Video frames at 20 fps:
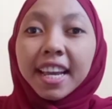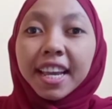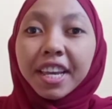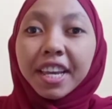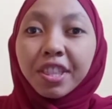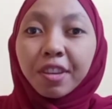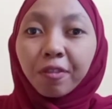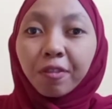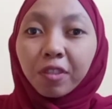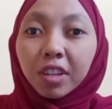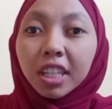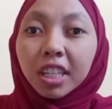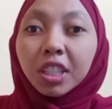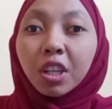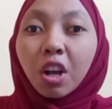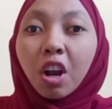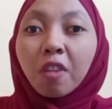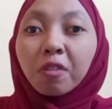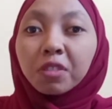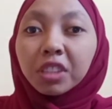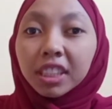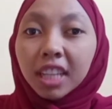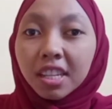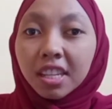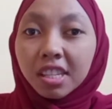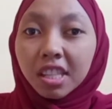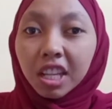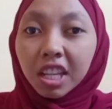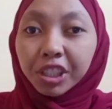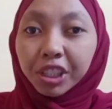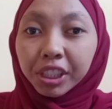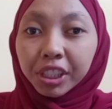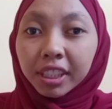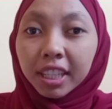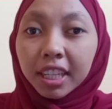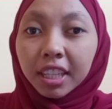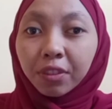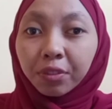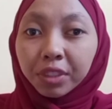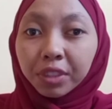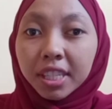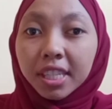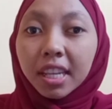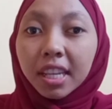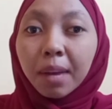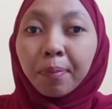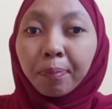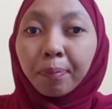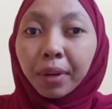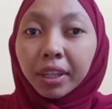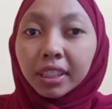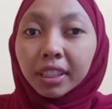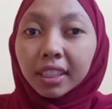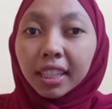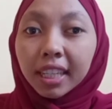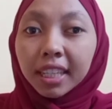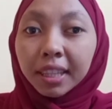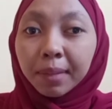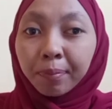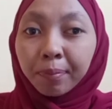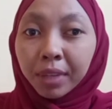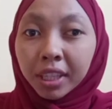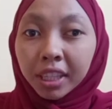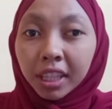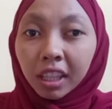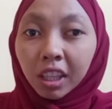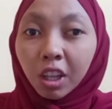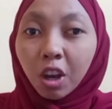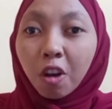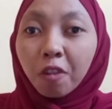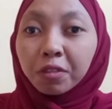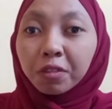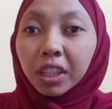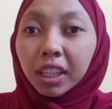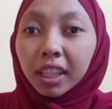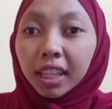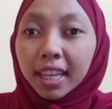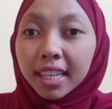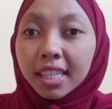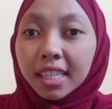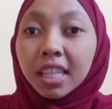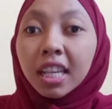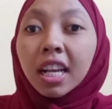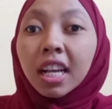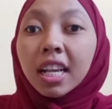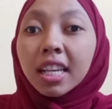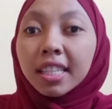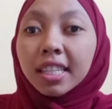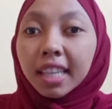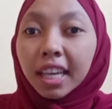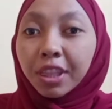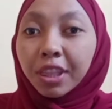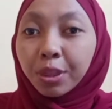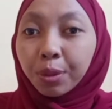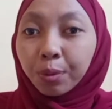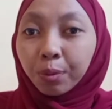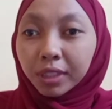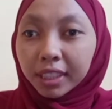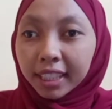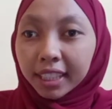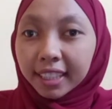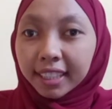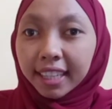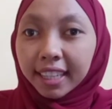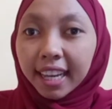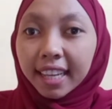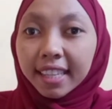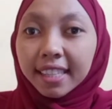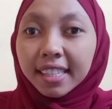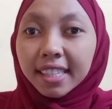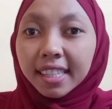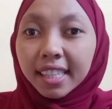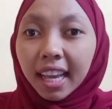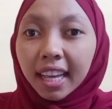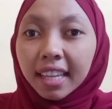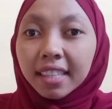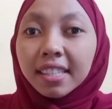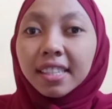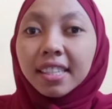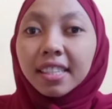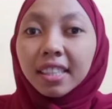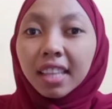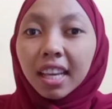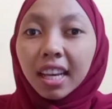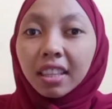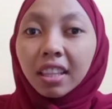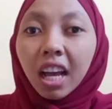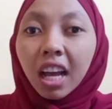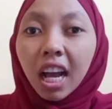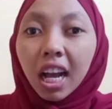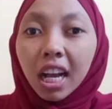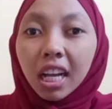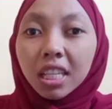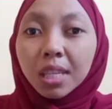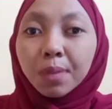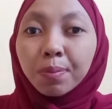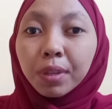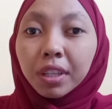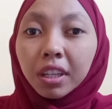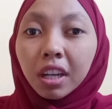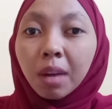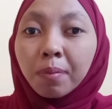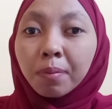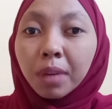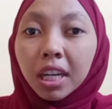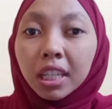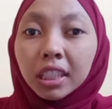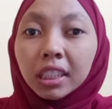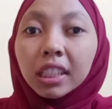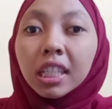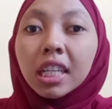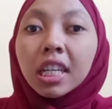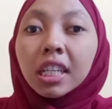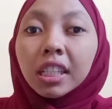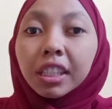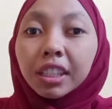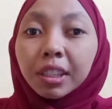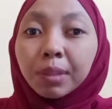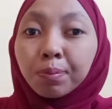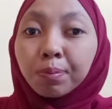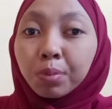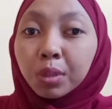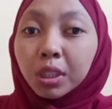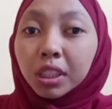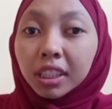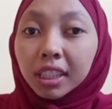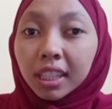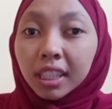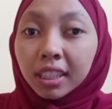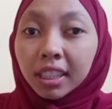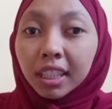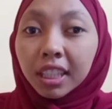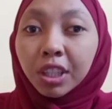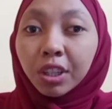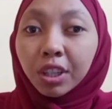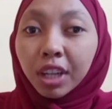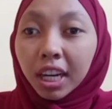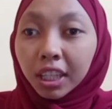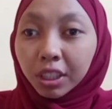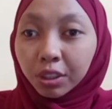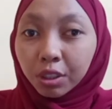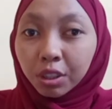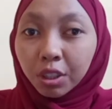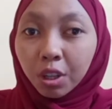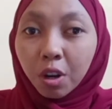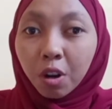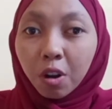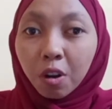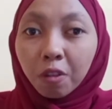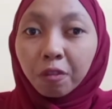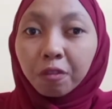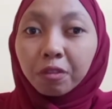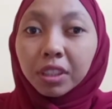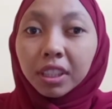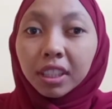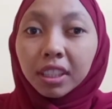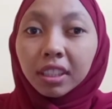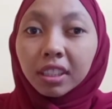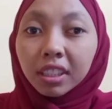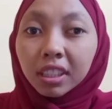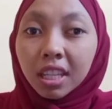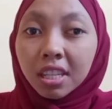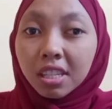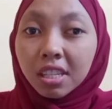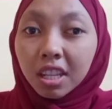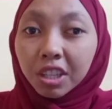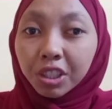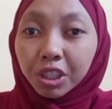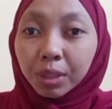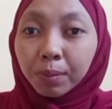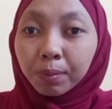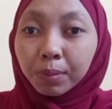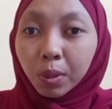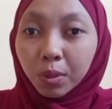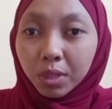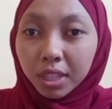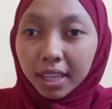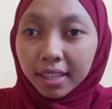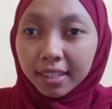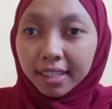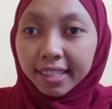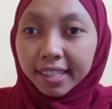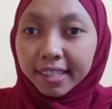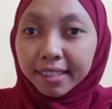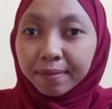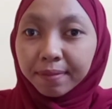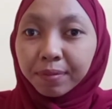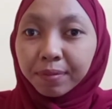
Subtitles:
In the field of translation, it was appeared in the middle of the last century, and since then has become an important indicator of the translation process.